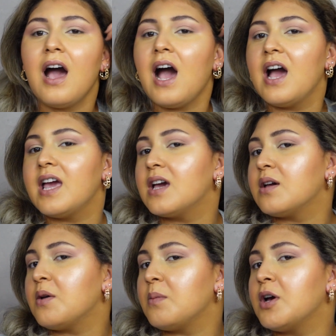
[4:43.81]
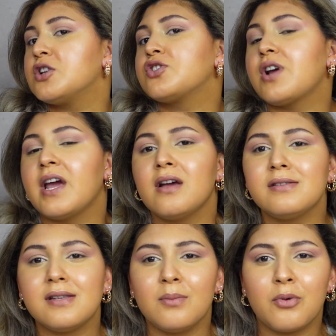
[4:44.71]
I am trying out
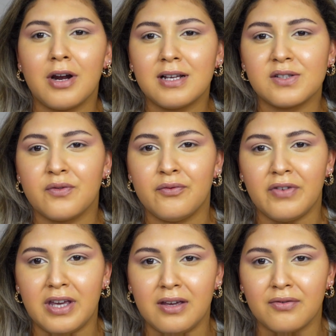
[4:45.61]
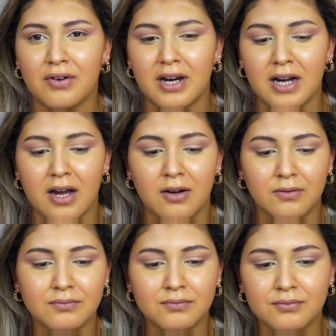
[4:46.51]
some products from VIEVE right now,